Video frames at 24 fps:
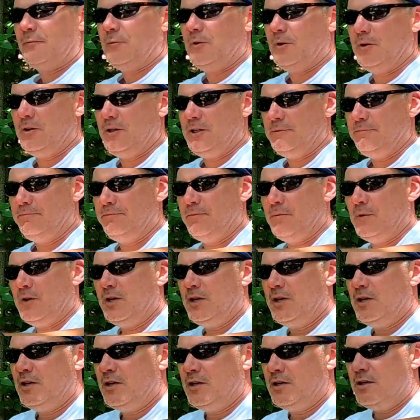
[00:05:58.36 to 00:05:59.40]
All right.
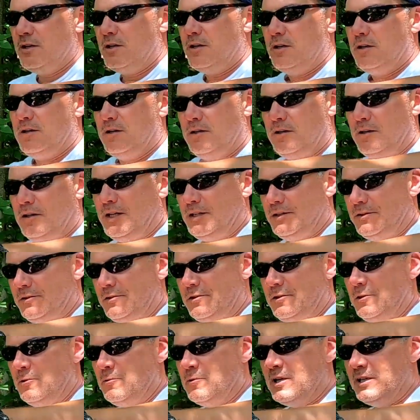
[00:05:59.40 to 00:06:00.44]
That's
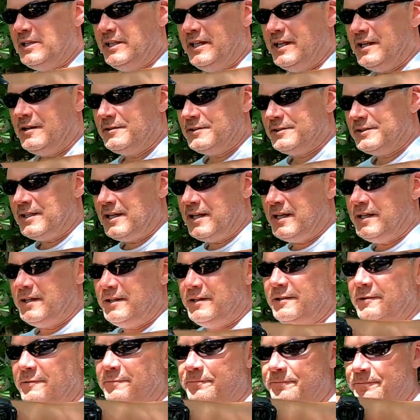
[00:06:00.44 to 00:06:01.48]
2 on the
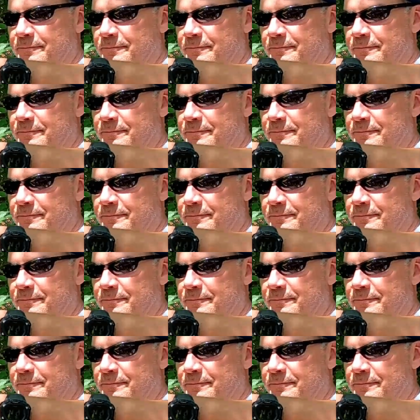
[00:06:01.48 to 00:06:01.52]
outside,